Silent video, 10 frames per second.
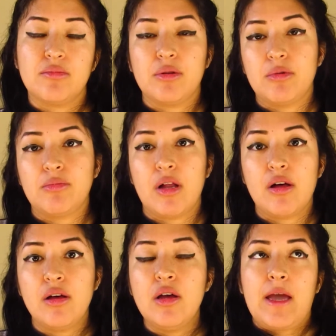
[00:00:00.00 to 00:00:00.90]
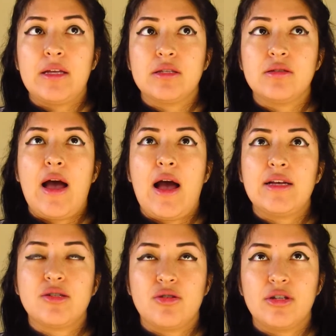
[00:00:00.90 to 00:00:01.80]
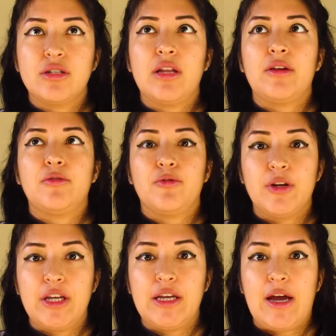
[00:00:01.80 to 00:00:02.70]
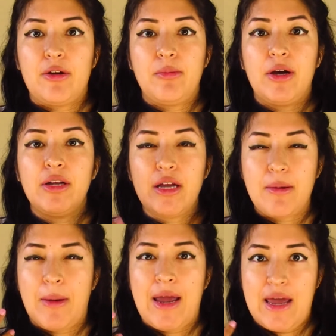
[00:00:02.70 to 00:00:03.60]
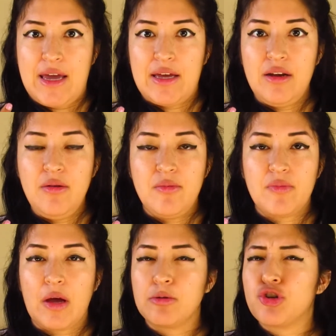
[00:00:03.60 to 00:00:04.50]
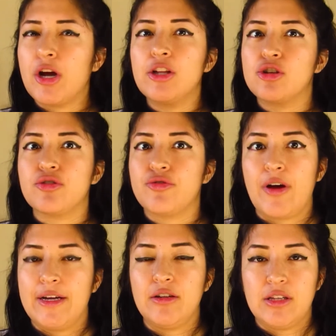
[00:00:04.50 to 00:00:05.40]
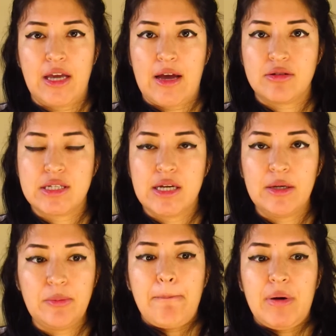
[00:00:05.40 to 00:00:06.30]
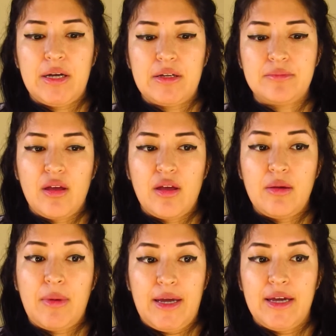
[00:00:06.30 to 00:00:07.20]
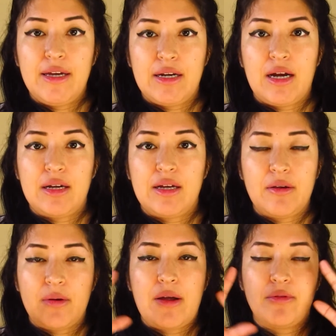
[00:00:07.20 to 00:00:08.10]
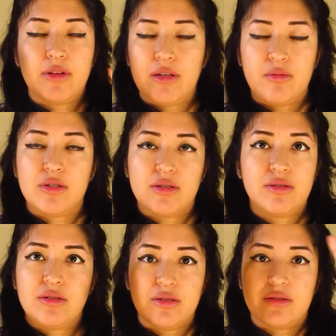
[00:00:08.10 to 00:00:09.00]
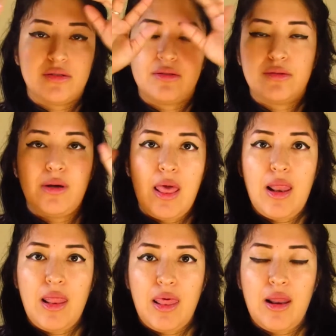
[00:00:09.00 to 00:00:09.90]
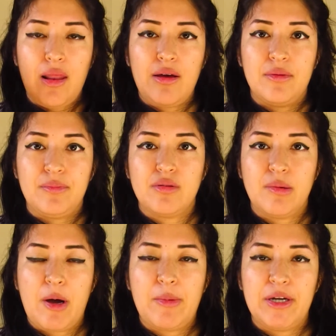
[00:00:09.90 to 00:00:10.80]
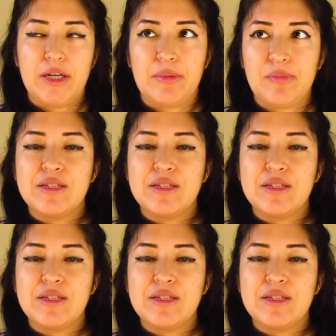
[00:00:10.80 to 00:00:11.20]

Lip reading: Blah, blah, blah. And I started like freaking out about it in my head. I'm sure I looked fine on the outside, but in my head, everything was just about my knee.